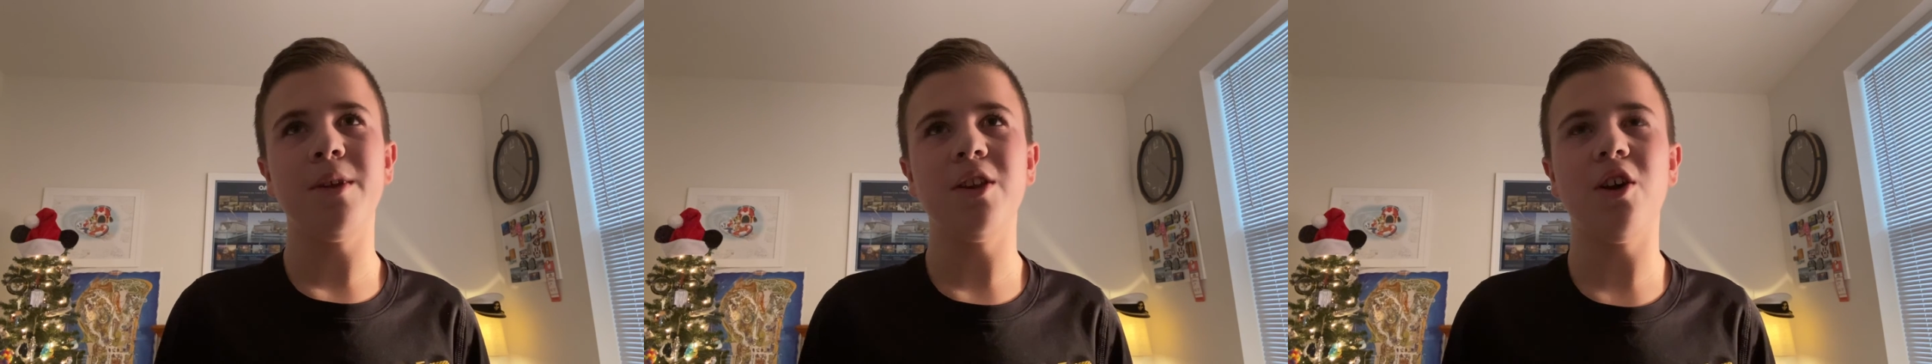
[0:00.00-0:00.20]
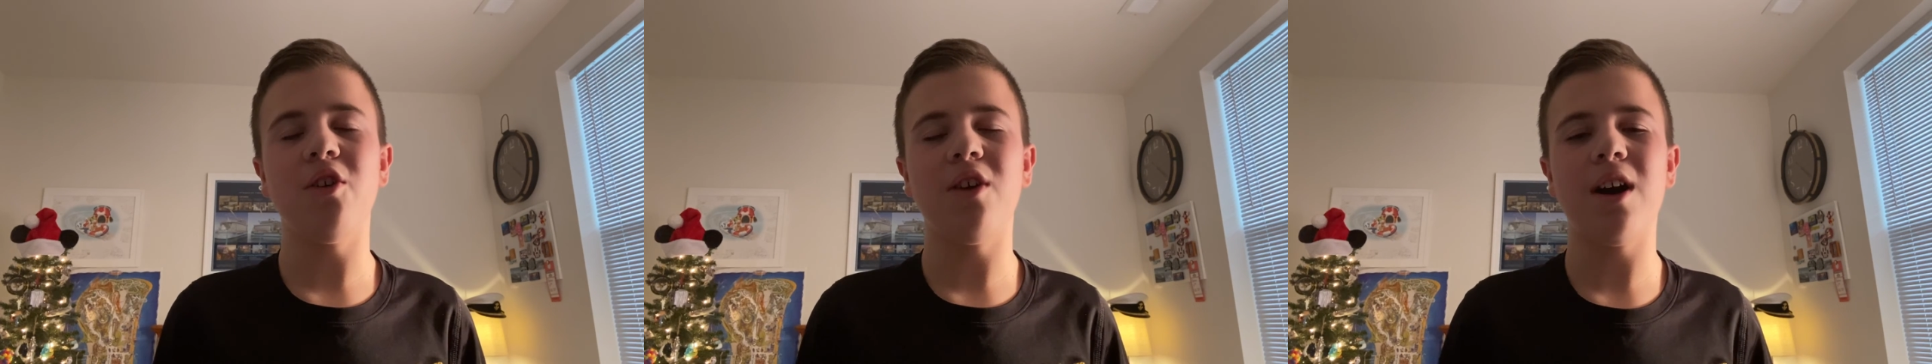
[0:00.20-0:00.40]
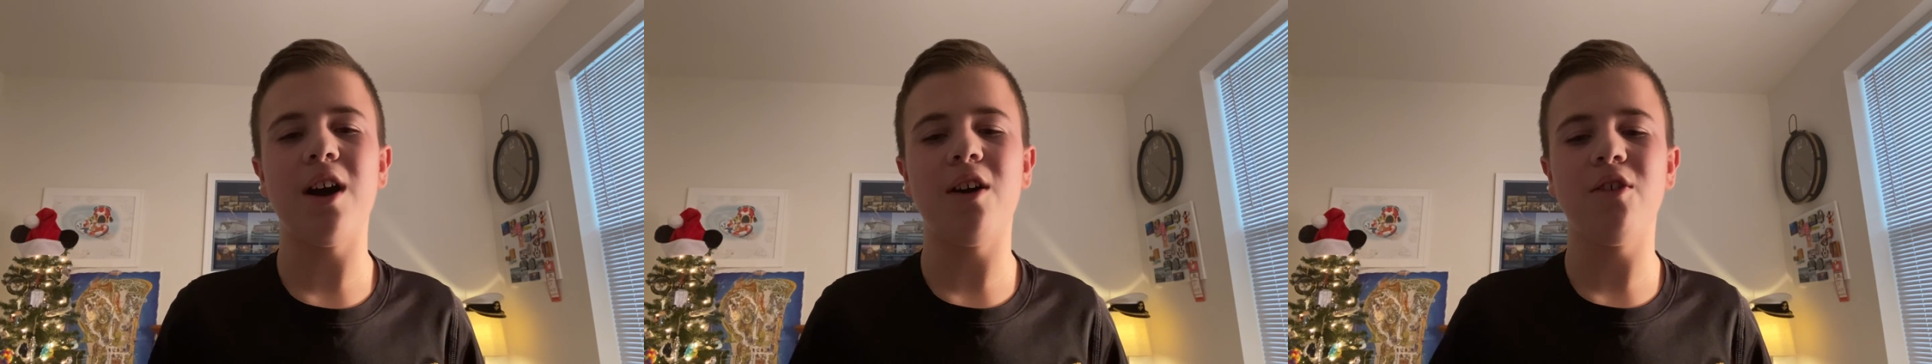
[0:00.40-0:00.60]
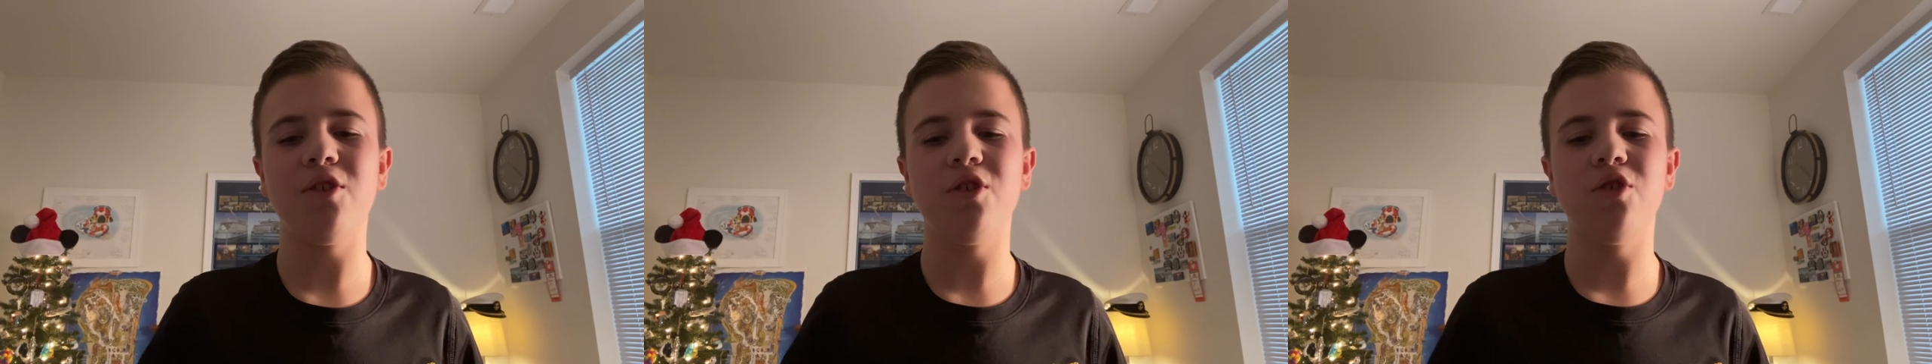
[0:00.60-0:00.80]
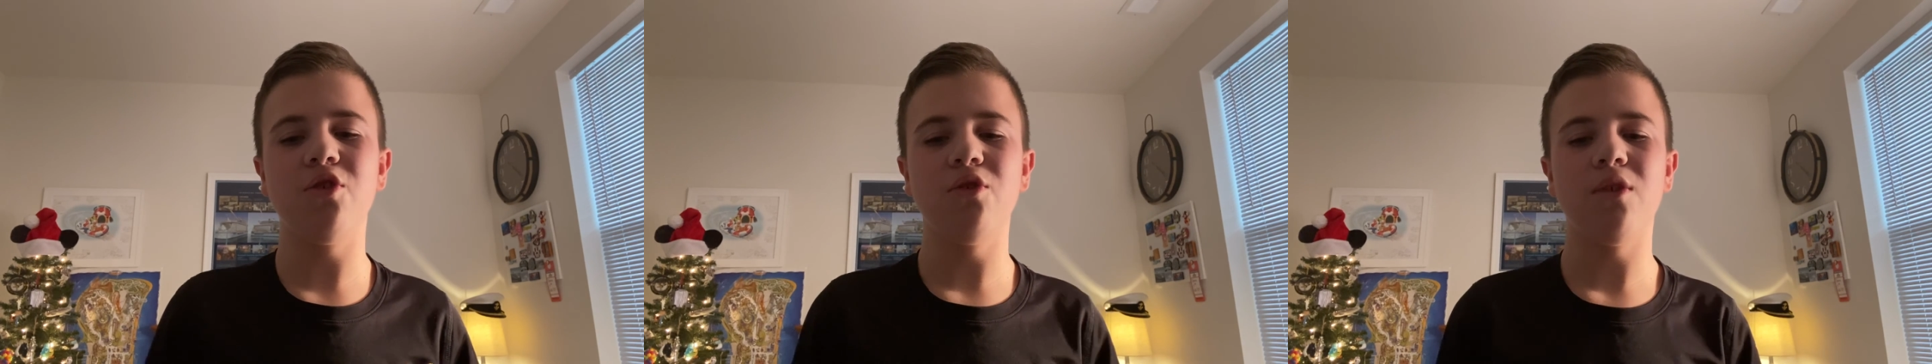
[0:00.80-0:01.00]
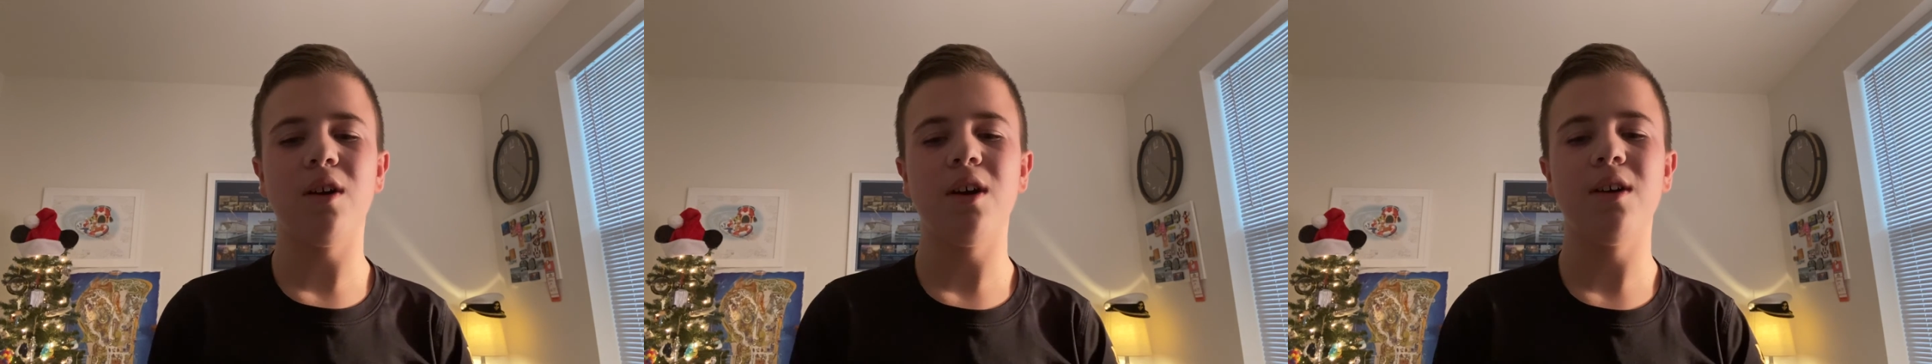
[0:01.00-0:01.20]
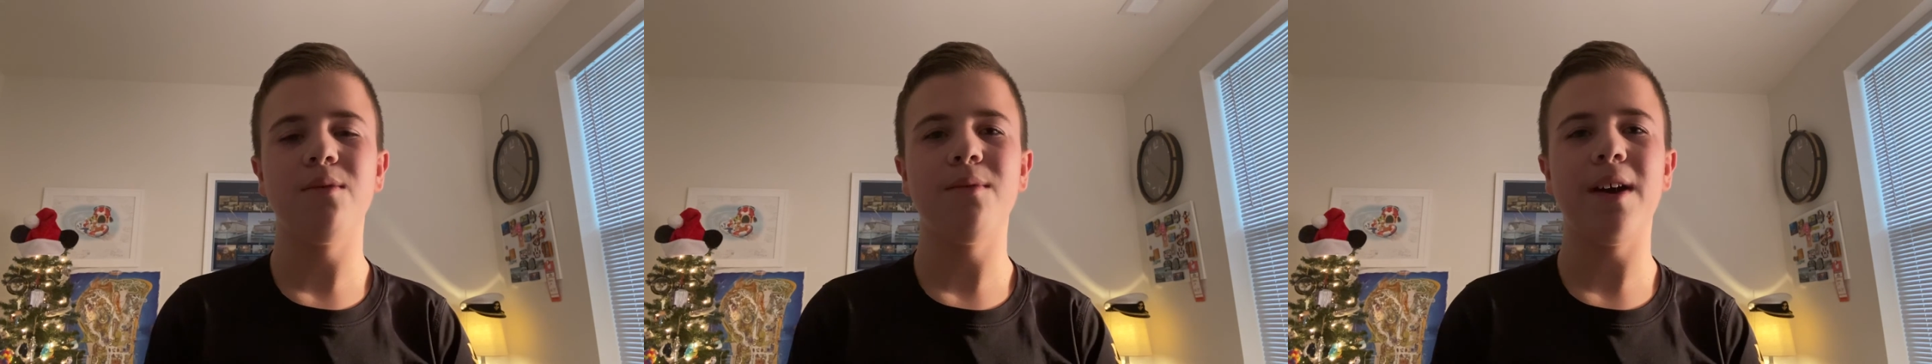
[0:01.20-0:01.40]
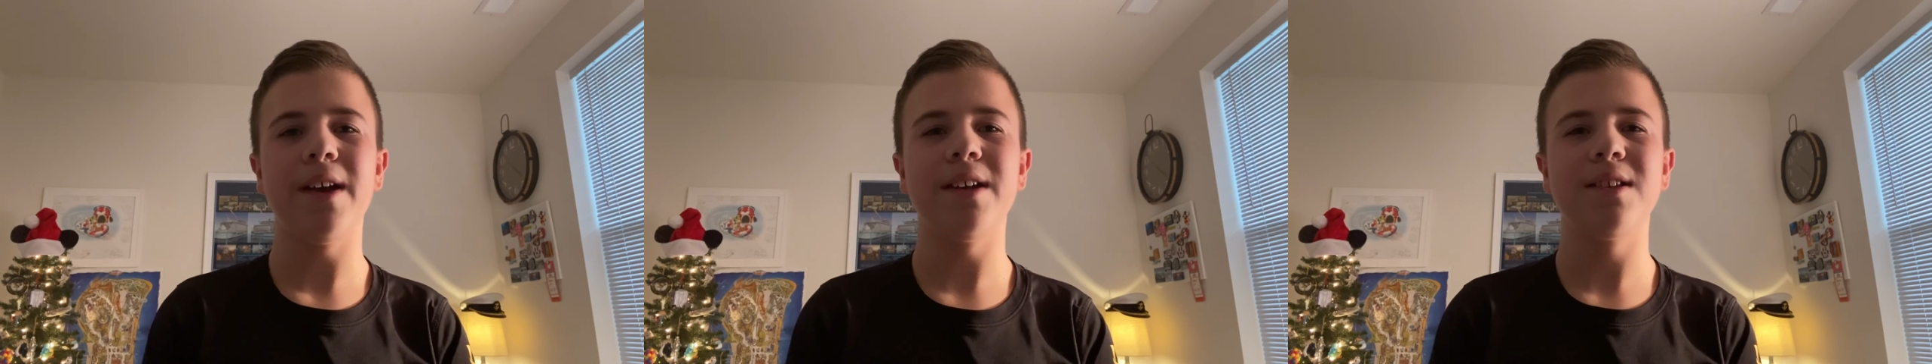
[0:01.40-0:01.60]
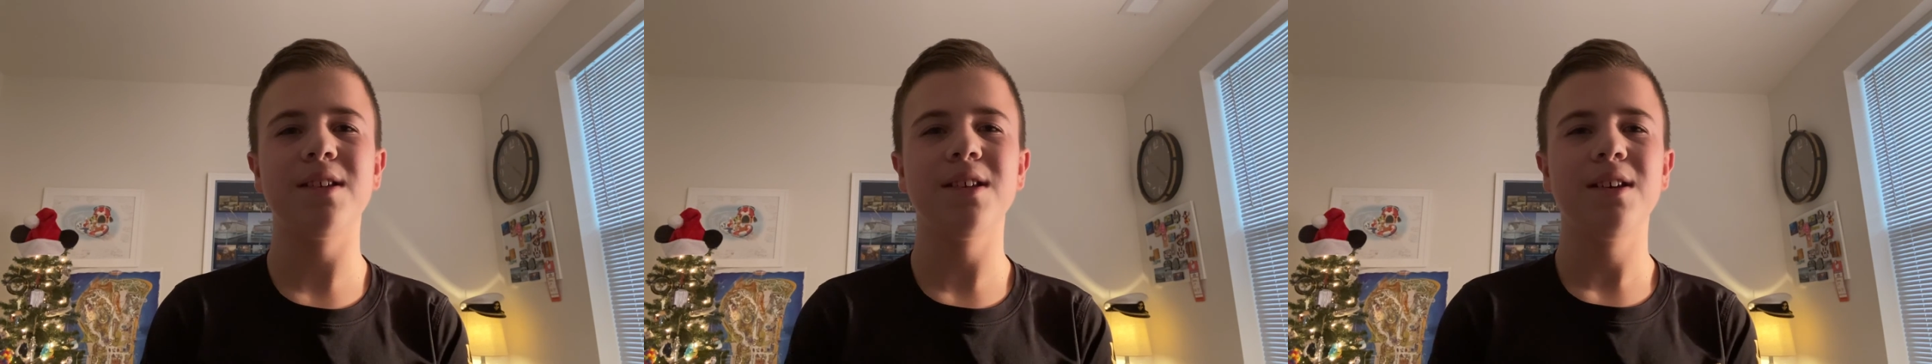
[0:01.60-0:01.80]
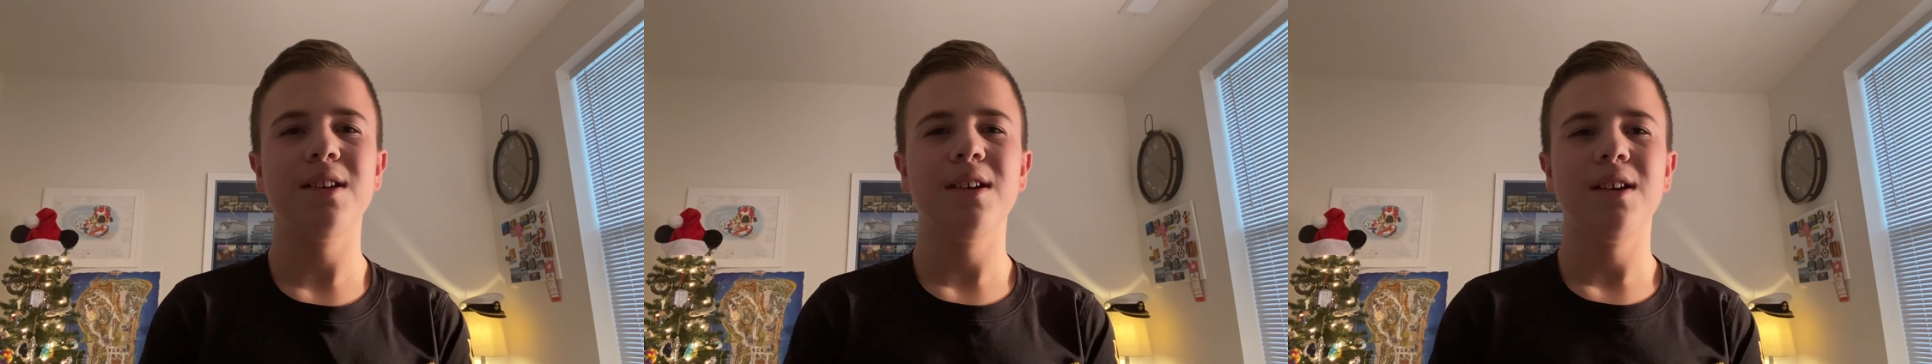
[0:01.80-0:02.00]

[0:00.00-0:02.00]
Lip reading: me know how you liked